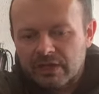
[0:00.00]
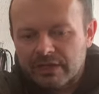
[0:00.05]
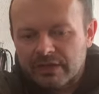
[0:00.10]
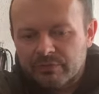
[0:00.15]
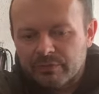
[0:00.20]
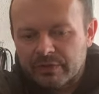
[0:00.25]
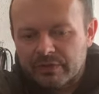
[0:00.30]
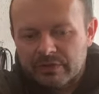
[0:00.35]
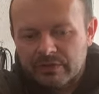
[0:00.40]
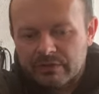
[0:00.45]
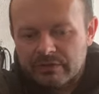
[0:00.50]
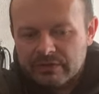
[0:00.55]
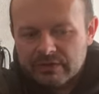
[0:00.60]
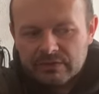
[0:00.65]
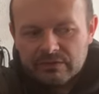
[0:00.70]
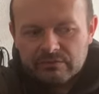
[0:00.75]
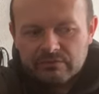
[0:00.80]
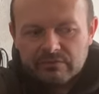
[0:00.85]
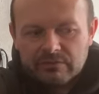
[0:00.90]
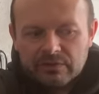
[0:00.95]
like because,
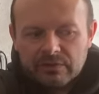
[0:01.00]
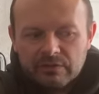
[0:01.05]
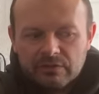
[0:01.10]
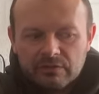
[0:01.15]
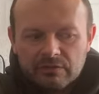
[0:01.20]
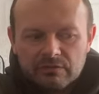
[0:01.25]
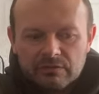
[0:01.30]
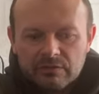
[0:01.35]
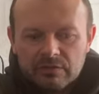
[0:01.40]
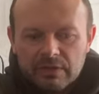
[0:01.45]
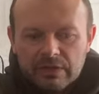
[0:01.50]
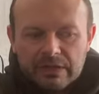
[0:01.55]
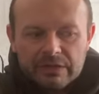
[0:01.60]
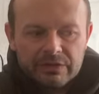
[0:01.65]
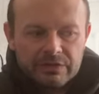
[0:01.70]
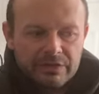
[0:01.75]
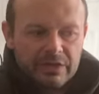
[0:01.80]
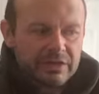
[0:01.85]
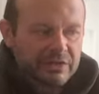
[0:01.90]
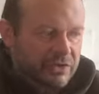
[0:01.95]
you know,
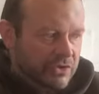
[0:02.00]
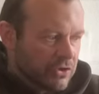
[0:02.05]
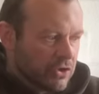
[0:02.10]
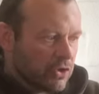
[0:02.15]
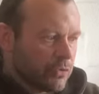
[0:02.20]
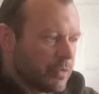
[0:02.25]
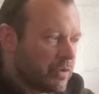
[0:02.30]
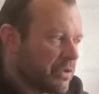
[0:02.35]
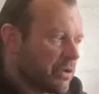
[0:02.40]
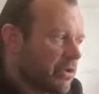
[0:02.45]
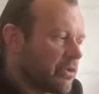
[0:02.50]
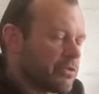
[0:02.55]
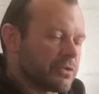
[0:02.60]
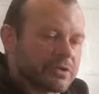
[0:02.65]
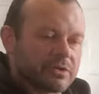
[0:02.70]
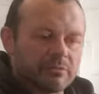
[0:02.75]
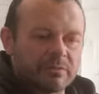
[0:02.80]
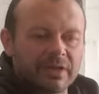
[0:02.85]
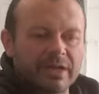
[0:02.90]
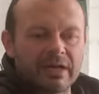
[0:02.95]
this could be an
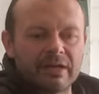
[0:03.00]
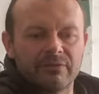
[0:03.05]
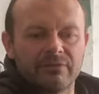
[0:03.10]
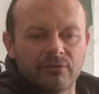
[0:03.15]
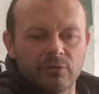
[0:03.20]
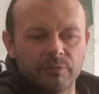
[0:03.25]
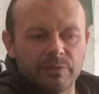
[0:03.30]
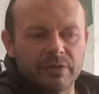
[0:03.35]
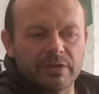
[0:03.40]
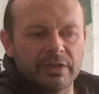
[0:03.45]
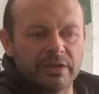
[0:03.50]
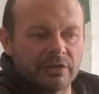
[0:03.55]
awesome car for me.